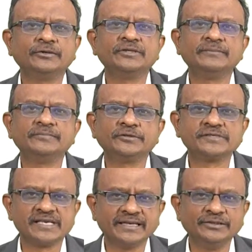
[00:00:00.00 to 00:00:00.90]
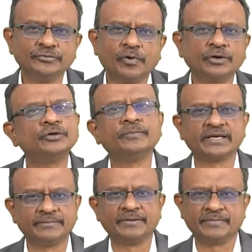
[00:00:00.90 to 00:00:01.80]
to them to say you want to
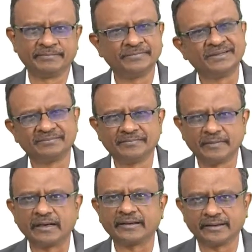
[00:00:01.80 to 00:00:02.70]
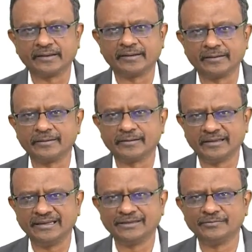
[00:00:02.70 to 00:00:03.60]
become a member.
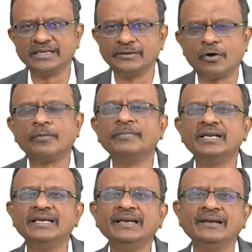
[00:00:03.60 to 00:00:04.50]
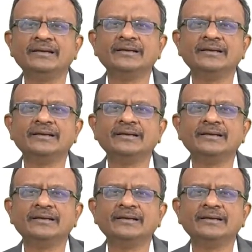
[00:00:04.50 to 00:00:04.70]
It will normally,